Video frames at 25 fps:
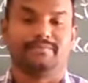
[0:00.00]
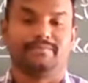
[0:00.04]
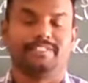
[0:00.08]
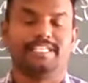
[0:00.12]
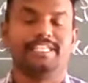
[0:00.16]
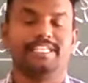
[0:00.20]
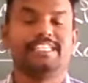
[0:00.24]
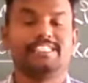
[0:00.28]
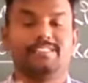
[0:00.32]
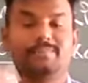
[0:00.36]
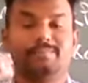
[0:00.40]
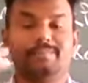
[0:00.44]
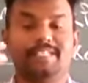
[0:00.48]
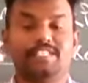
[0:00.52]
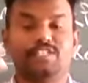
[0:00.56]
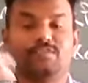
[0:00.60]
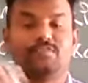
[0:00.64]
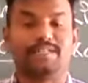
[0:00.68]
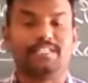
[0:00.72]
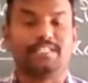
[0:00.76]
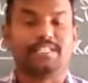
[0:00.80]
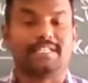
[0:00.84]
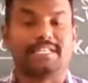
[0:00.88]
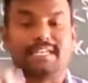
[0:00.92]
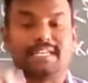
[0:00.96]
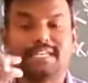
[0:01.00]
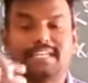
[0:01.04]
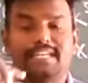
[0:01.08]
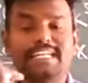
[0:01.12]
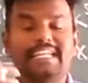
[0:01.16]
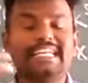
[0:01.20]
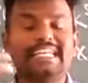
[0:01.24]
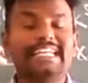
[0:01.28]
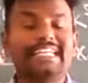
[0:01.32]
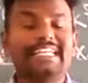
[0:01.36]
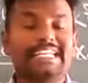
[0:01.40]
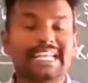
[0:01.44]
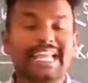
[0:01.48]
is best method.
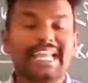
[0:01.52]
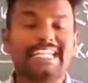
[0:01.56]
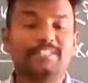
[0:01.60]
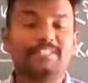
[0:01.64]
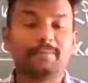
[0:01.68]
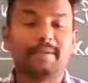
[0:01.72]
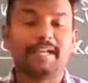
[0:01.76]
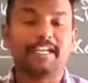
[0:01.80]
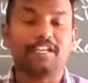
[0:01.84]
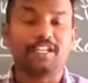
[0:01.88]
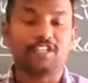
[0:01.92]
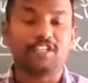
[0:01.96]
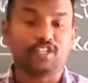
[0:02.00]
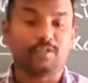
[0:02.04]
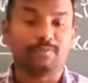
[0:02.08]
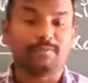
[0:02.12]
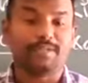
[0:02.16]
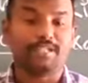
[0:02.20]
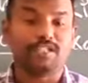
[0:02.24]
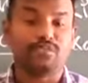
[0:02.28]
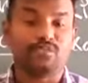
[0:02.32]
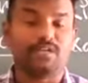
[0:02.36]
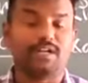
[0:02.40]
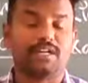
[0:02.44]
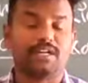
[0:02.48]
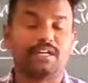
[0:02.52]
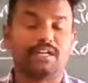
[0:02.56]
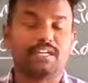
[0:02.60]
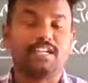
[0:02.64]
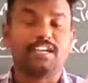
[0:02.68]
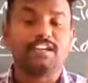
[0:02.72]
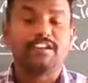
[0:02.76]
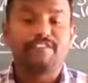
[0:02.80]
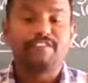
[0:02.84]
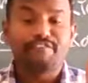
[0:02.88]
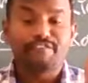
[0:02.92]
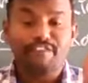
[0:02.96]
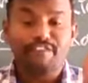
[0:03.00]
Kidney transplantation means what?
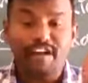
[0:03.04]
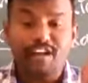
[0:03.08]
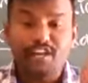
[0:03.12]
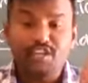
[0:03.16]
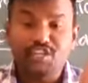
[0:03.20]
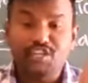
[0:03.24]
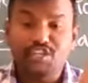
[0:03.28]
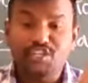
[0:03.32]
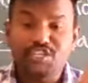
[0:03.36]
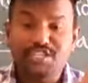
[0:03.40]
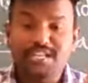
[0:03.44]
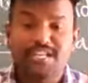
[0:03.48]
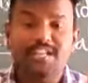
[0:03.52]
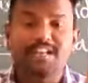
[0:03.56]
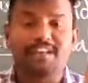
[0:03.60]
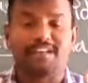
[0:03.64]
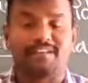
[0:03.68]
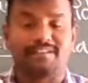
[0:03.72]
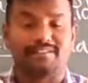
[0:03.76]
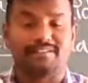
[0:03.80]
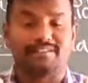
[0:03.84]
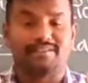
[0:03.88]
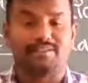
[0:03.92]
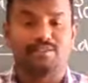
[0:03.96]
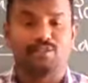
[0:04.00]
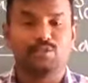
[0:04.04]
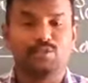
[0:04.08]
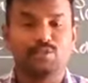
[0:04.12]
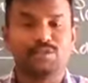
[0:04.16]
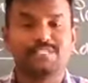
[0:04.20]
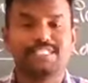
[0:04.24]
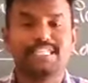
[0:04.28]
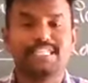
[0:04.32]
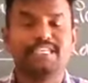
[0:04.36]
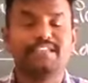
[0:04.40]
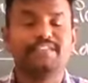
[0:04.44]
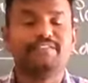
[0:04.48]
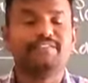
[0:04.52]
Functional,
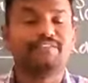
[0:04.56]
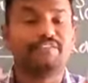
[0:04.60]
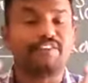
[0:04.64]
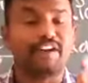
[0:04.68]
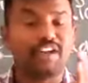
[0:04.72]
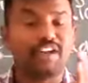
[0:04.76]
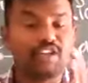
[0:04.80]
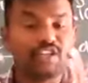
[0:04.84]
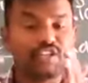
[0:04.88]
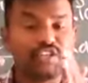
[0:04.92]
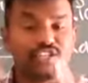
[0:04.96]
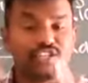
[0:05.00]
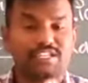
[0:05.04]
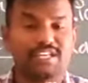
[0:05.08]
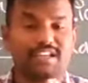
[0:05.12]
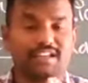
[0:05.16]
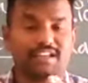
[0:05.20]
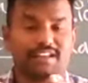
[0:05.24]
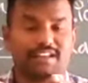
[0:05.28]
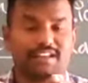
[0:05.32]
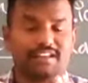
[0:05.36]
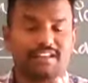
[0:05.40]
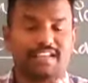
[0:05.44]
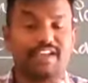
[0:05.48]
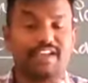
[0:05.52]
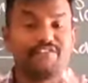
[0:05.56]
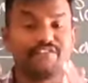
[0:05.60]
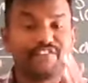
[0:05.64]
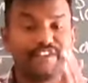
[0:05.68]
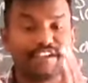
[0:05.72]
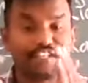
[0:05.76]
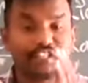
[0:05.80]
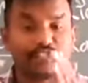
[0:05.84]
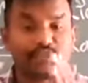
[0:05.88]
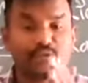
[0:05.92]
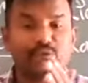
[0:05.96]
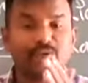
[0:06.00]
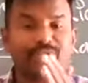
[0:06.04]
using functional,
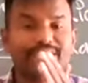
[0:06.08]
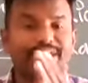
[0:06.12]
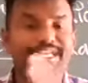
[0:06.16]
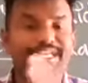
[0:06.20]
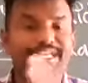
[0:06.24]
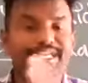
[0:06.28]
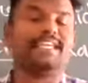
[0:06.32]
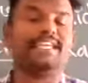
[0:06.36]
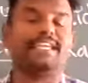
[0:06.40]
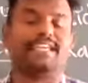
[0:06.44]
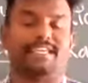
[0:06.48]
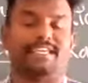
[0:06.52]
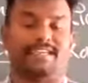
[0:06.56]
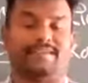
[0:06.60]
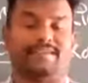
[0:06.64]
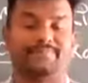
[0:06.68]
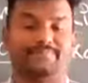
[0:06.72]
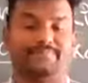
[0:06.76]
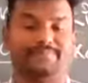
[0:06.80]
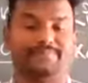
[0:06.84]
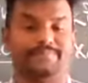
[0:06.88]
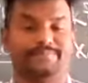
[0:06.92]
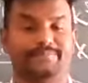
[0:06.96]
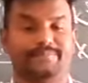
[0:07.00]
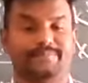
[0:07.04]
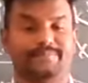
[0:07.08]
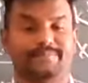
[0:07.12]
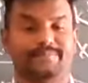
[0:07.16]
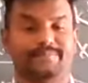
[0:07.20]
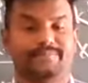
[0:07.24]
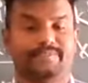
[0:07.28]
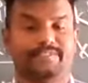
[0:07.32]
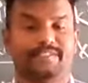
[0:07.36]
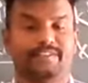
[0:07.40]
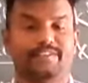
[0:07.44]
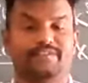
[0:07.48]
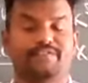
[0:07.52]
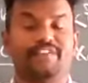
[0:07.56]
effective kidney
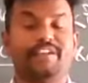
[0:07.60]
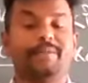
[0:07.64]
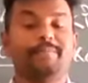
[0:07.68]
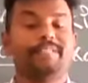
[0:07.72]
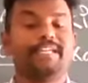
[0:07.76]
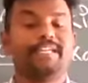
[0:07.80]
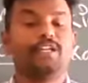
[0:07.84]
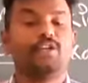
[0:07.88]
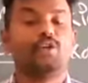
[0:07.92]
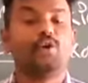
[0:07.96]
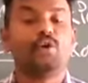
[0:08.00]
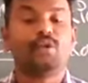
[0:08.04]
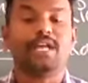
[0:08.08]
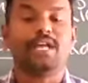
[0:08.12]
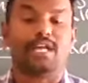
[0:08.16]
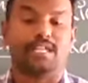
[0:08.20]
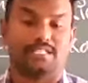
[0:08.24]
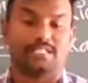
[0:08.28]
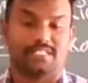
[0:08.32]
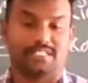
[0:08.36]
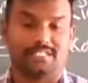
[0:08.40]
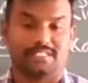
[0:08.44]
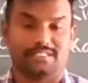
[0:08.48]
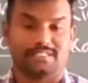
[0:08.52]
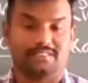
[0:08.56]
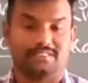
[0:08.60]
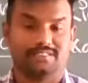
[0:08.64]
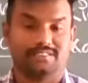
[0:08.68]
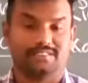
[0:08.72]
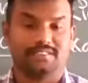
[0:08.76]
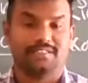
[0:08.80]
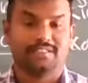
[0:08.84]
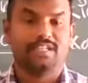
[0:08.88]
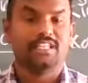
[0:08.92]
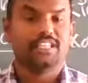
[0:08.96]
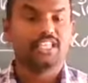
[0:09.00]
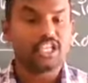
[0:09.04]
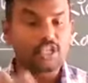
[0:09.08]
from the donors.
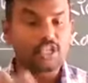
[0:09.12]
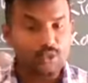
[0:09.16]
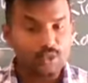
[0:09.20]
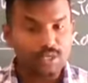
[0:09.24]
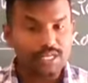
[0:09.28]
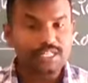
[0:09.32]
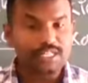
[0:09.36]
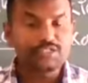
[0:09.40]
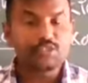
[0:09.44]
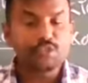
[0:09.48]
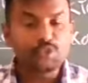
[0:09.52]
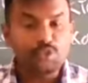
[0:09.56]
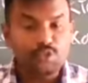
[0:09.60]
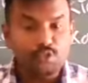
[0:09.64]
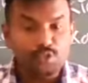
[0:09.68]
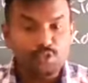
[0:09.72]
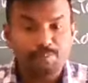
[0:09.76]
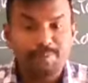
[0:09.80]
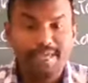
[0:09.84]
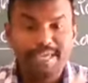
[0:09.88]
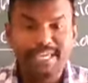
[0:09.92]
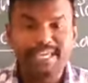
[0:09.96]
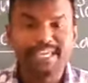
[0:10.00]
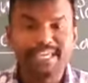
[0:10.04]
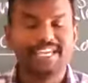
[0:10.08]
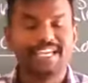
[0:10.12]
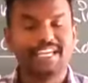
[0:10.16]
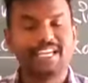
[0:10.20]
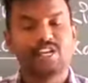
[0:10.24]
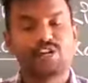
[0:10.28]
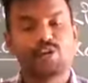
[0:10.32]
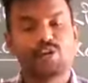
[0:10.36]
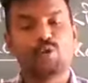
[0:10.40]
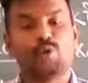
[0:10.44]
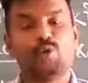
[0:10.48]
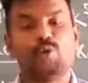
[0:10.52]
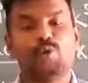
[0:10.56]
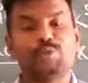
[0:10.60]
The donors should
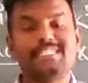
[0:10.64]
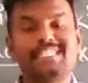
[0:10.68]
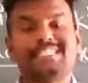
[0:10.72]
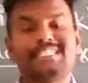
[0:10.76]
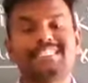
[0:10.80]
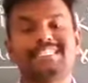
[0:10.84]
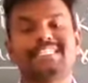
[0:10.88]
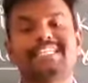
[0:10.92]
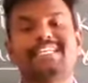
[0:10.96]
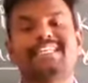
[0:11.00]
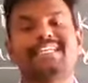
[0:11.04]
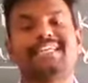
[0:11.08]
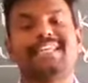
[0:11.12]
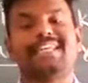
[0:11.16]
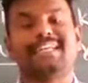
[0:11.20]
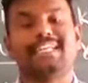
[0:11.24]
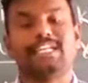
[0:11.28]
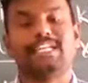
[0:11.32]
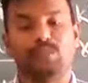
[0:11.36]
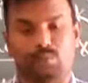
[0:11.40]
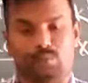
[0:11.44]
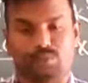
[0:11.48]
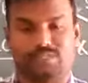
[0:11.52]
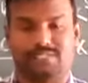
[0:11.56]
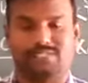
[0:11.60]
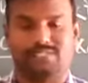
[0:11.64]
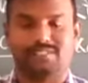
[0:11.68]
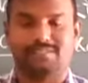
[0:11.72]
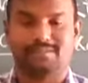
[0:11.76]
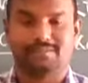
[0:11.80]
be closest relatives